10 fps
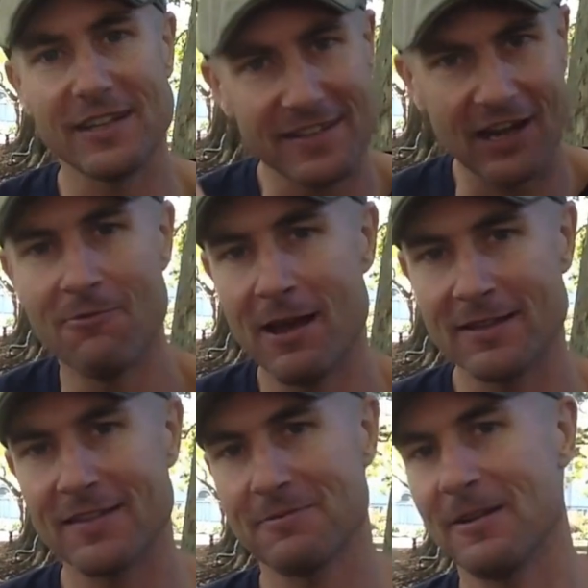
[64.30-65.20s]
is how I make
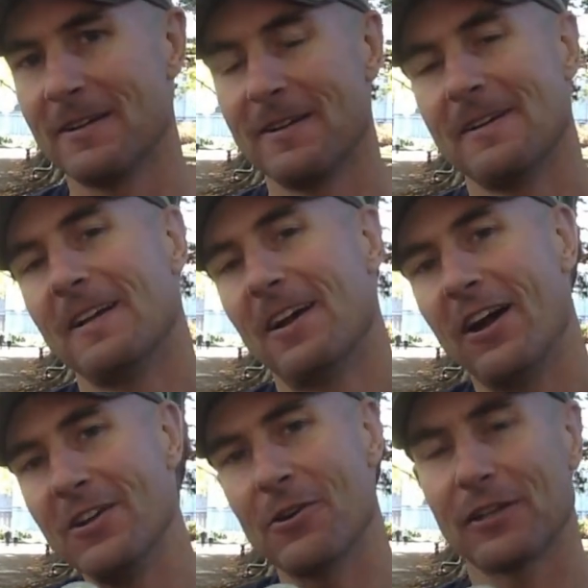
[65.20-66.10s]
this one.
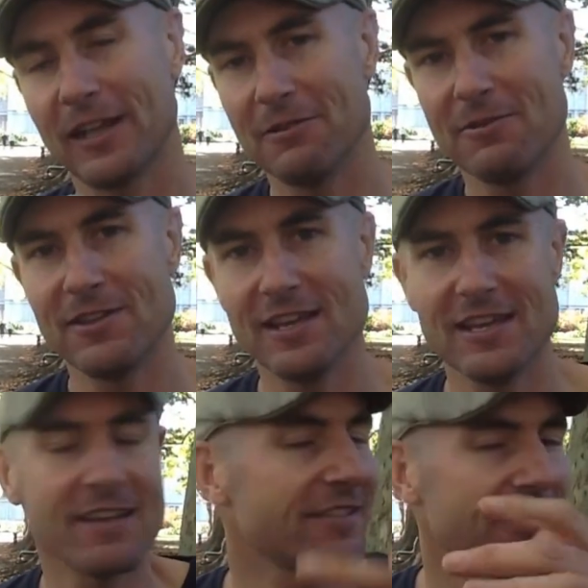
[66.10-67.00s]
I inoculate it with
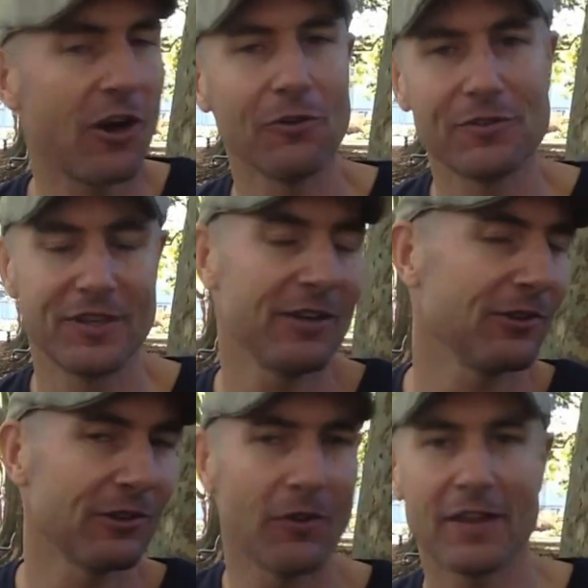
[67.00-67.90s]
yeast, cold settle,
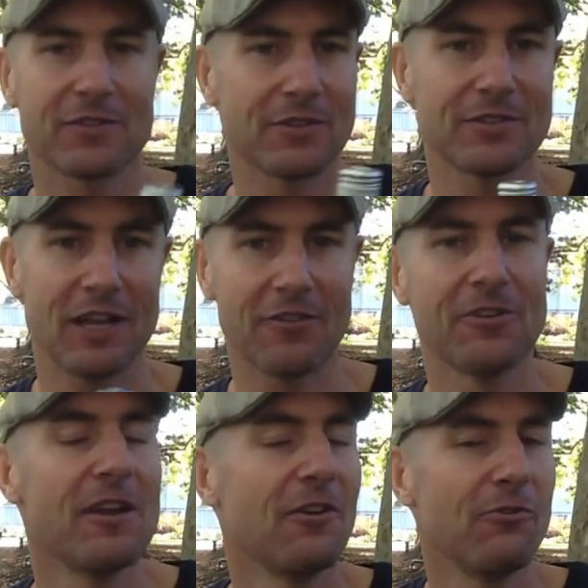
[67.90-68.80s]
all that sort of stuff.
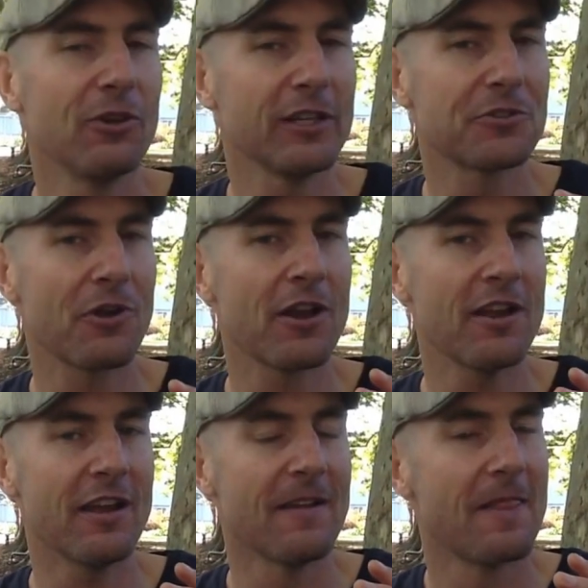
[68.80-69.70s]
Really trying
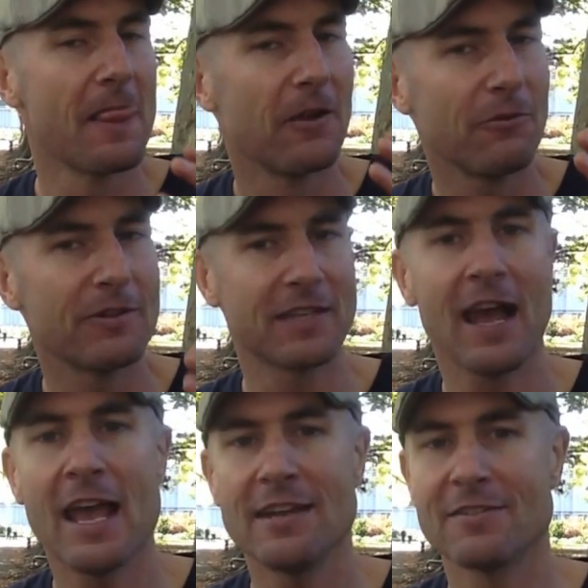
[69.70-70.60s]
to
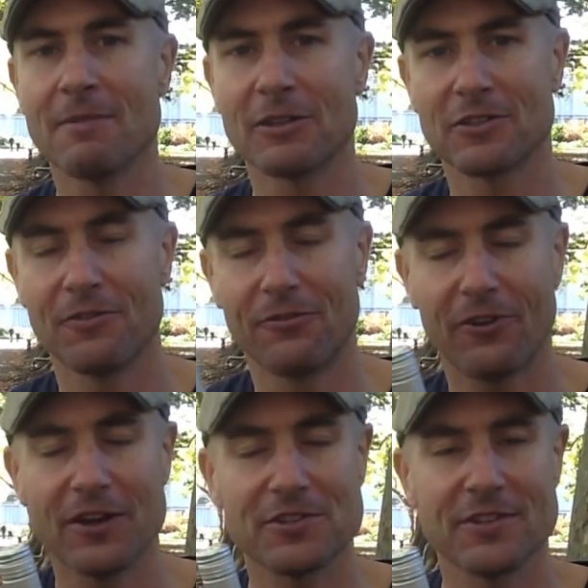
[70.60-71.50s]
retain as much of the
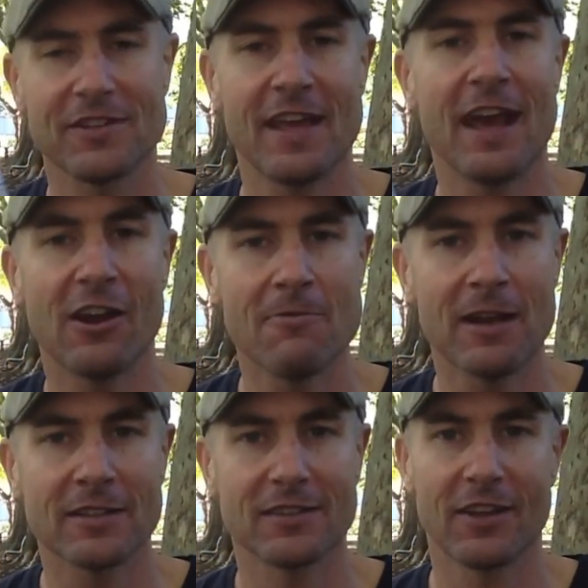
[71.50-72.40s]
freshness and the
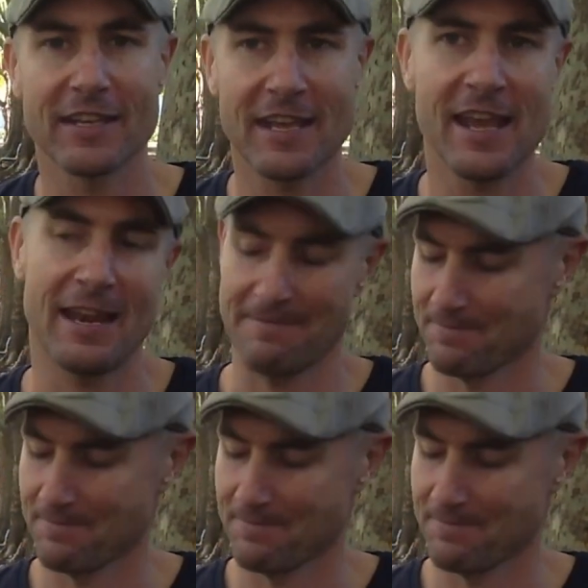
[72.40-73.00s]
aromatics as I can.